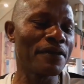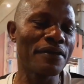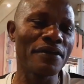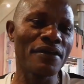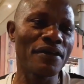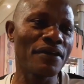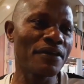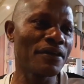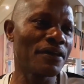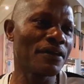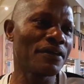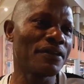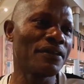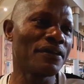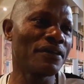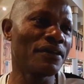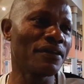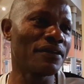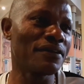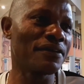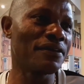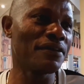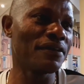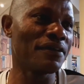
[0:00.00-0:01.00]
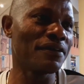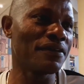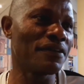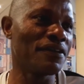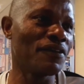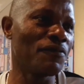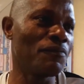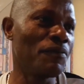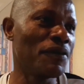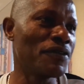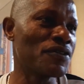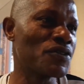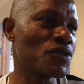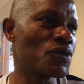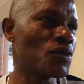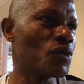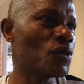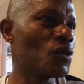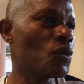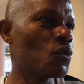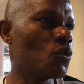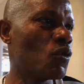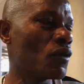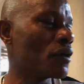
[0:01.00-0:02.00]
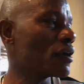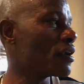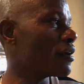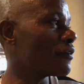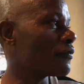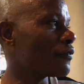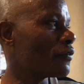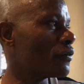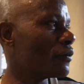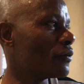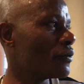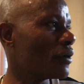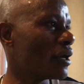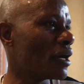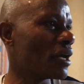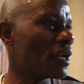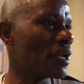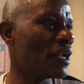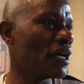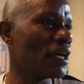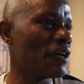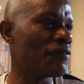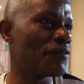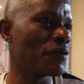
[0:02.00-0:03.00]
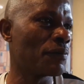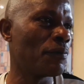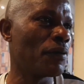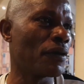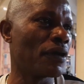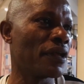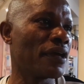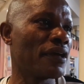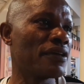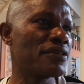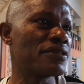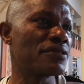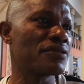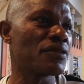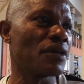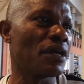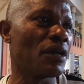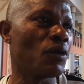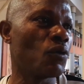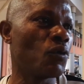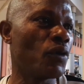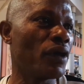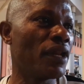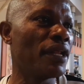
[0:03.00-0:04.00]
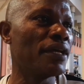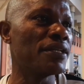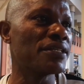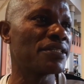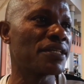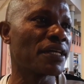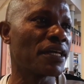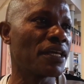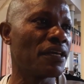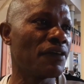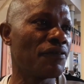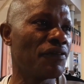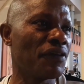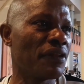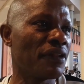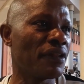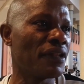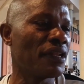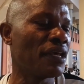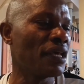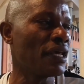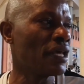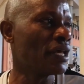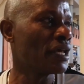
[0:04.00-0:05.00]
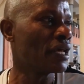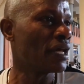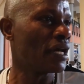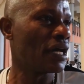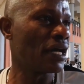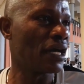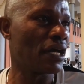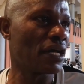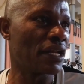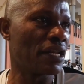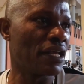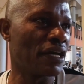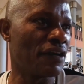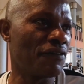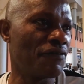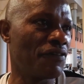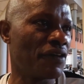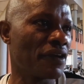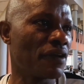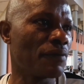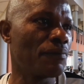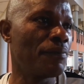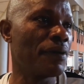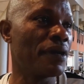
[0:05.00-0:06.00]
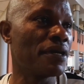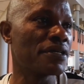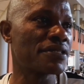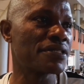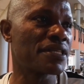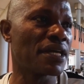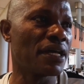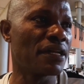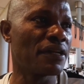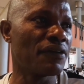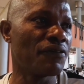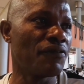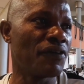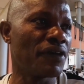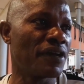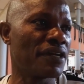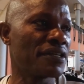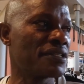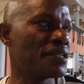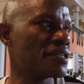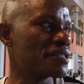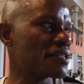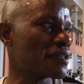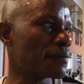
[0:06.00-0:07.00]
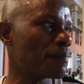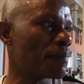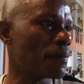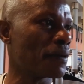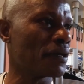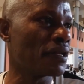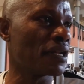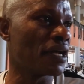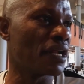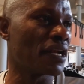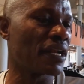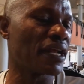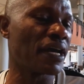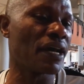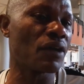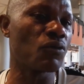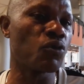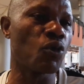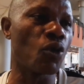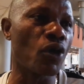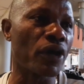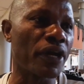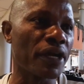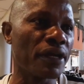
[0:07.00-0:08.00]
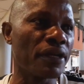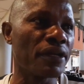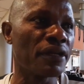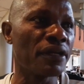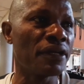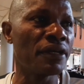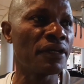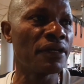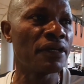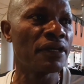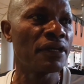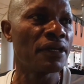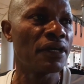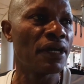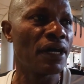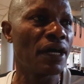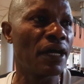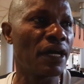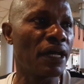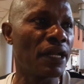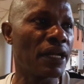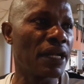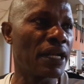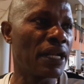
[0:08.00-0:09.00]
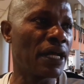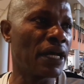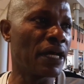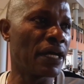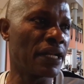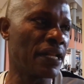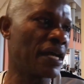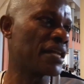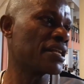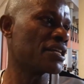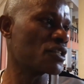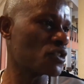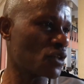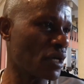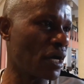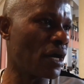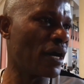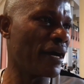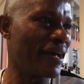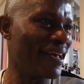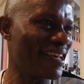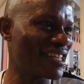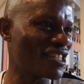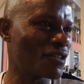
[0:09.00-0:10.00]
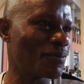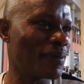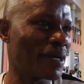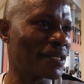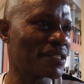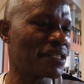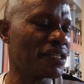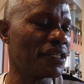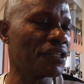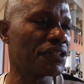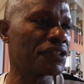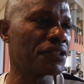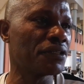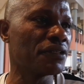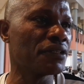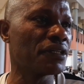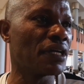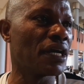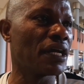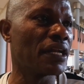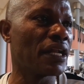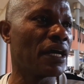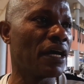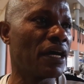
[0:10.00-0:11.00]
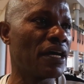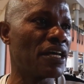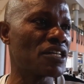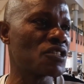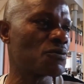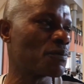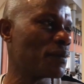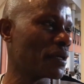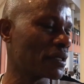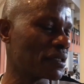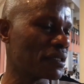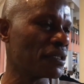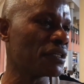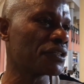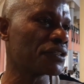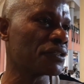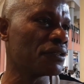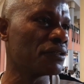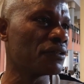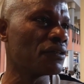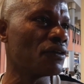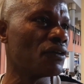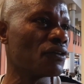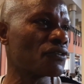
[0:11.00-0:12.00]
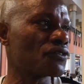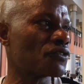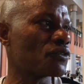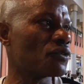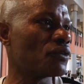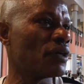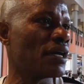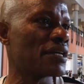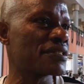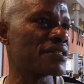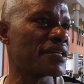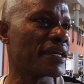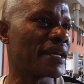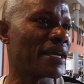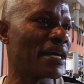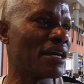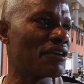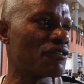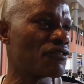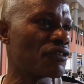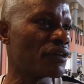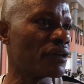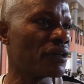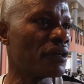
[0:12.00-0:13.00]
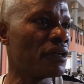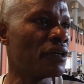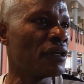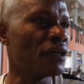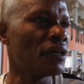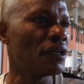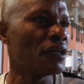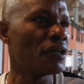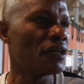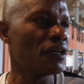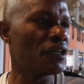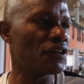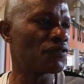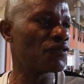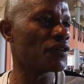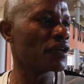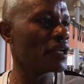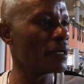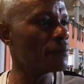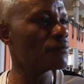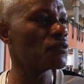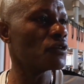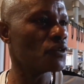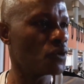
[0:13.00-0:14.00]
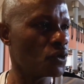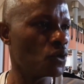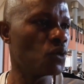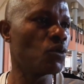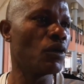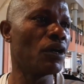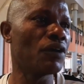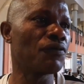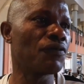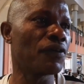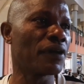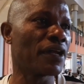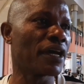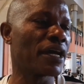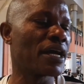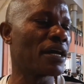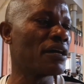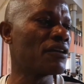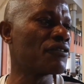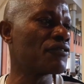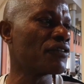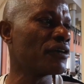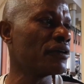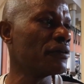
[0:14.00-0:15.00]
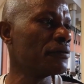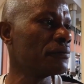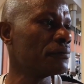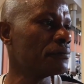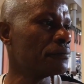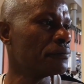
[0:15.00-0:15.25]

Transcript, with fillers: Yeah, yeah, they, they, they've been so wonderful, and everybody is uh, willing to give in uh, their very best and very disciplined and hardworking. And uh, that is our expectation, and our expectation also as a country yeah. is for them to do well for the country.